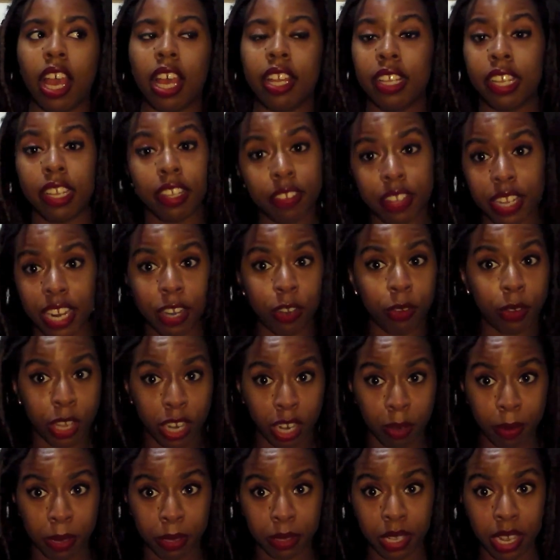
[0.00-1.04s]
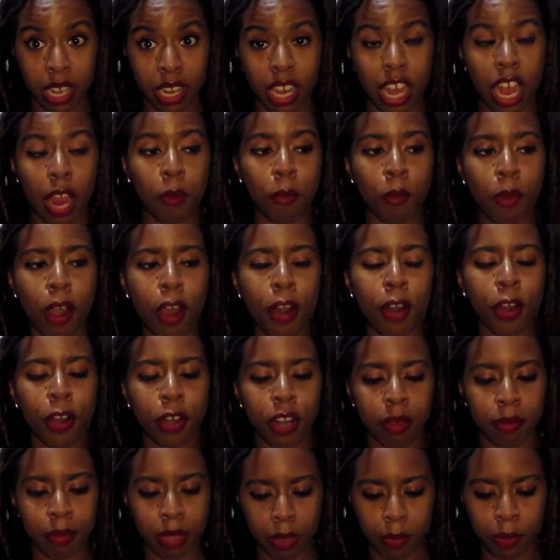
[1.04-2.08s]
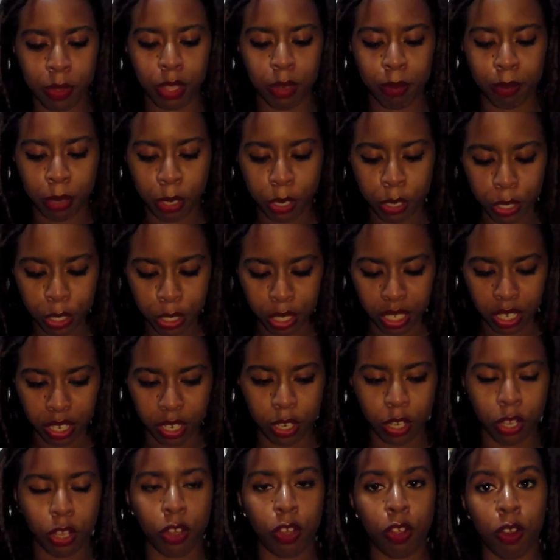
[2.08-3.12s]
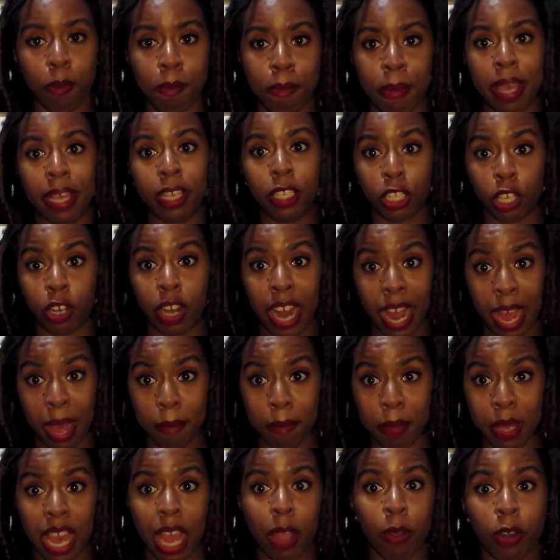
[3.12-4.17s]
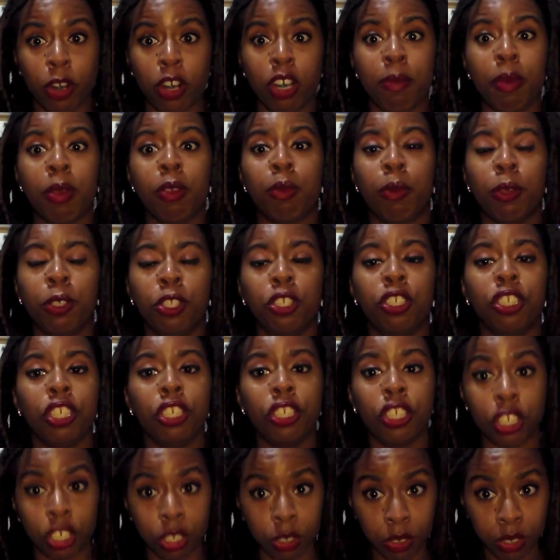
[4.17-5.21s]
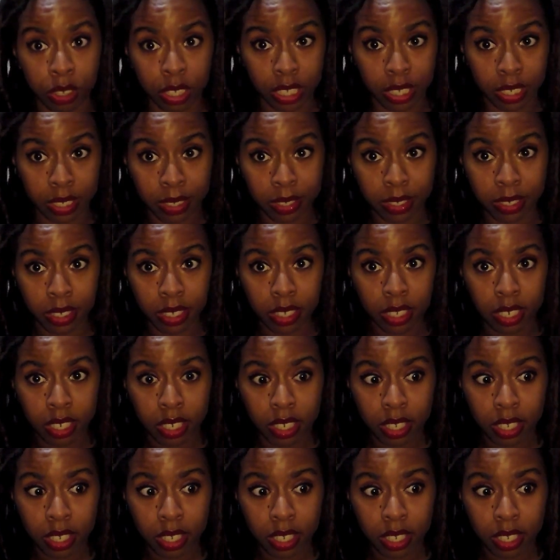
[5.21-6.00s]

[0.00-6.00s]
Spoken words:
at the end of the day, I don't care about that. I want her to be with the person who makes her happy. I want her to be with the person she chooses.